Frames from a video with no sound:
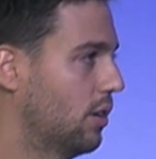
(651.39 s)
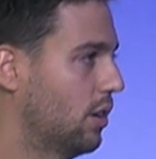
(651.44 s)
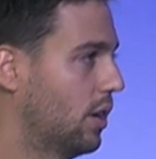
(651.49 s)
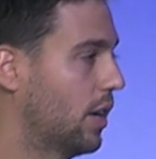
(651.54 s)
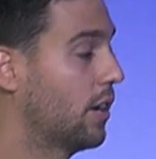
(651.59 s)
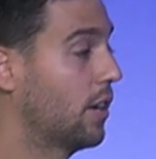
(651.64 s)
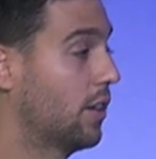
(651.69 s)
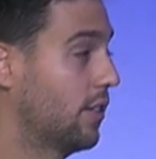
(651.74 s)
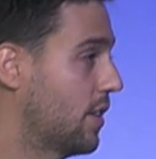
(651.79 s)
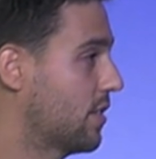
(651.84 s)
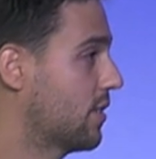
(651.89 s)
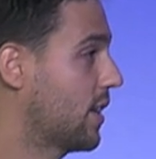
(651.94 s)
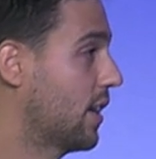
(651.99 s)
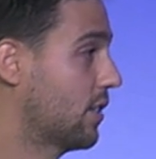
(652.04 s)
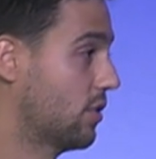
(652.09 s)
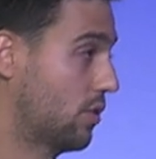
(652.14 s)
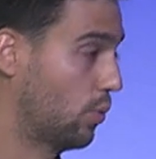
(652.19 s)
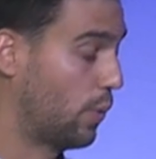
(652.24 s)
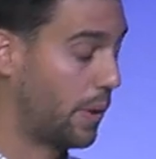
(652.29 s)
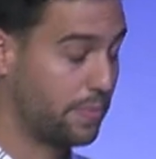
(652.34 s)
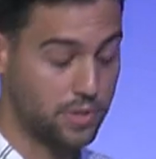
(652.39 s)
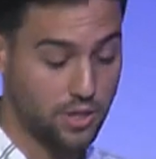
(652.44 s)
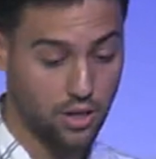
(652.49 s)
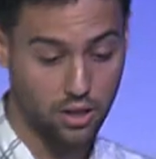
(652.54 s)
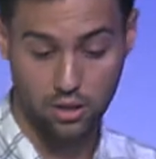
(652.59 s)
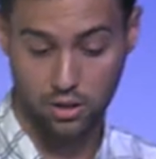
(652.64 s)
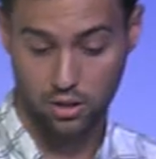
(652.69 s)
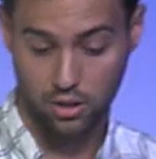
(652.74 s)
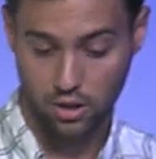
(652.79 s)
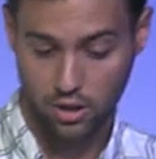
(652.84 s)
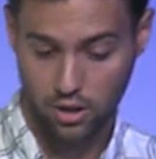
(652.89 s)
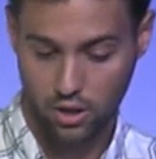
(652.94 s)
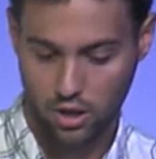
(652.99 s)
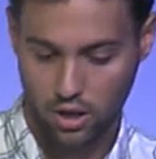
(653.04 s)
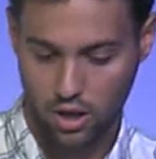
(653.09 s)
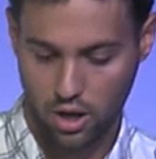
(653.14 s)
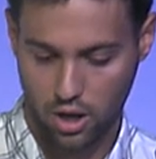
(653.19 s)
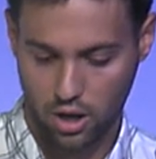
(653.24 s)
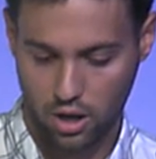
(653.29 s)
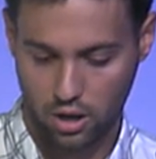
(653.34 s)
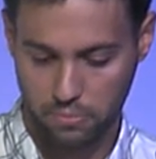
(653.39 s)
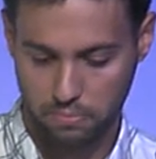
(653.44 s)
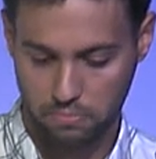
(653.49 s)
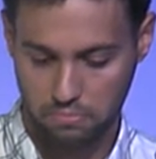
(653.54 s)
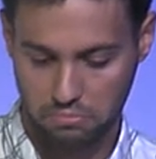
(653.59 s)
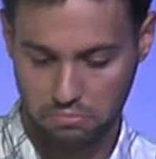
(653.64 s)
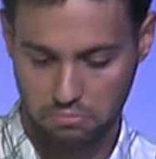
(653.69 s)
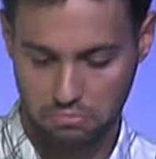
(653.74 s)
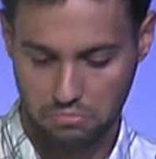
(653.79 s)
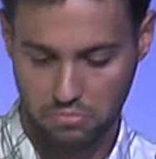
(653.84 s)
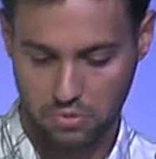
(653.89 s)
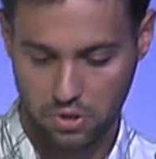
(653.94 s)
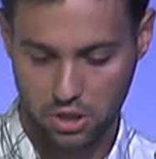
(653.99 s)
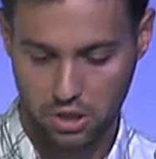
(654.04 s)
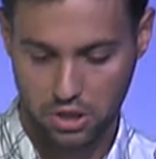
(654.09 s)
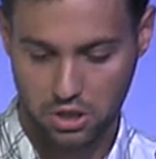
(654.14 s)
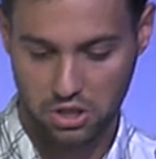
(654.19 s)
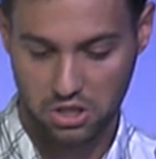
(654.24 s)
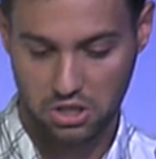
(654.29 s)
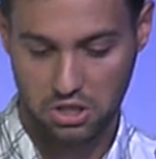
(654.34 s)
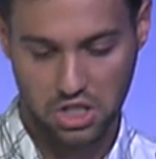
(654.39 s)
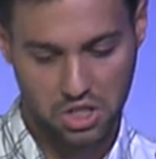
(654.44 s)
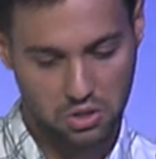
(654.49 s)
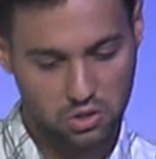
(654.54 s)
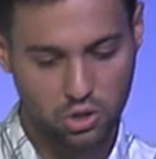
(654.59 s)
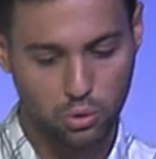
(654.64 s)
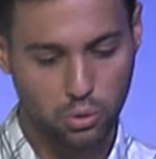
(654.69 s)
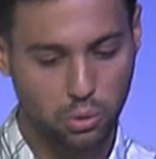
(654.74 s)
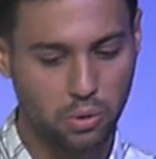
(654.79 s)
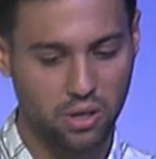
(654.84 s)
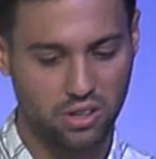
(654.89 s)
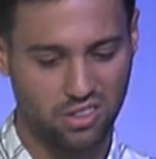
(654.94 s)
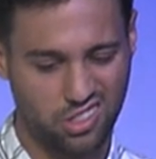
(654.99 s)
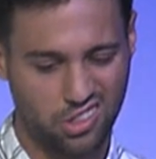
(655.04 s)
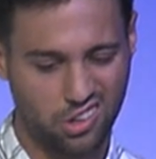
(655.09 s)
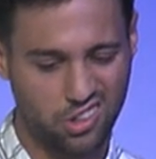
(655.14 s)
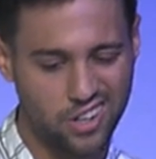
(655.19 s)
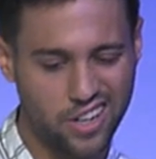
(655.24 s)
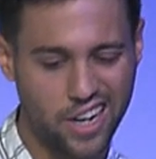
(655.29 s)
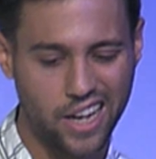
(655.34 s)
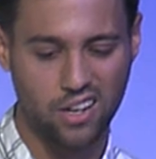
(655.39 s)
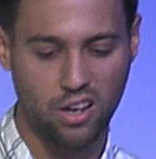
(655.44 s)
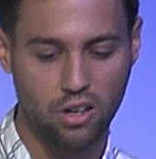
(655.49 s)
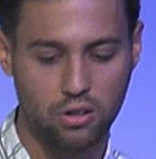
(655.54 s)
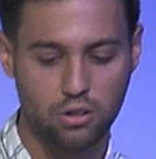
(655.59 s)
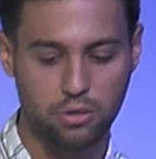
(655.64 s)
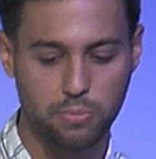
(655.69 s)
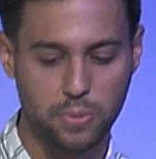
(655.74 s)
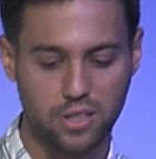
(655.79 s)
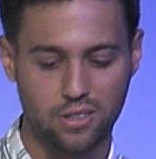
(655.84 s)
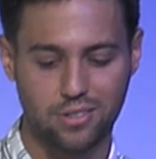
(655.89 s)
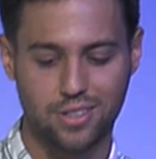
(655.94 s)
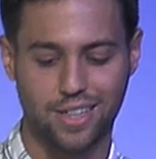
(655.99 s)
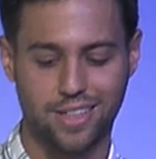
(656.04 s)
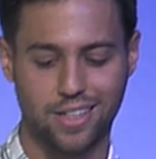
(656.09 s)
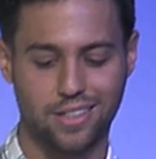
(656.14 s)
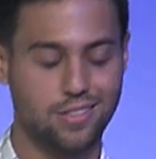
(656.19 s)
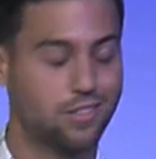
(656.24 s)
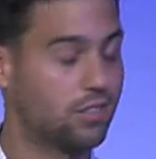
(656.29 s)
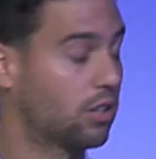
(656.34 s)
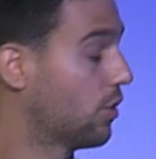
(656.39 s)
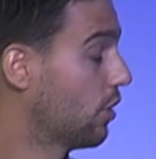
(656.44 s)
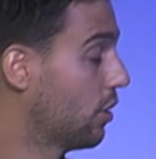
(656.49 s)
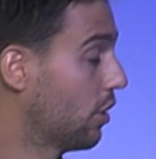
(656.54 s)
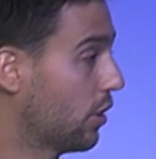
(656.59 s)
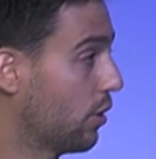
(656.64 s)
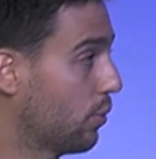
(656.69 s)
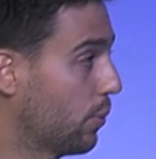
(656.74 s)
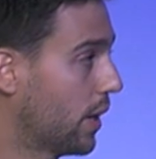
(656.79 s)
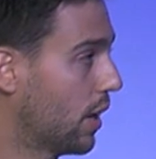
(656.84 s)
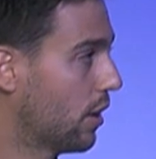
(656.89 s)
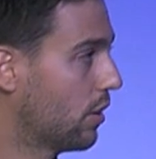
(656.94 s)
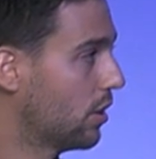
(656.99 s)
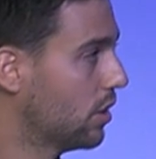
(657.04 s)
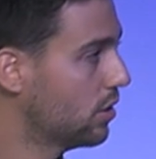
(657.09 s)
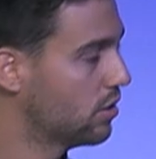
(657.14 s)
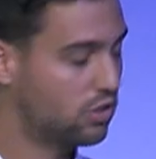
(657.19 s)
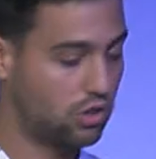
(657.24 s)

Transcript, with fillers: and in this case, the website. Um, so we went 3,900 milliseconds to 3,300.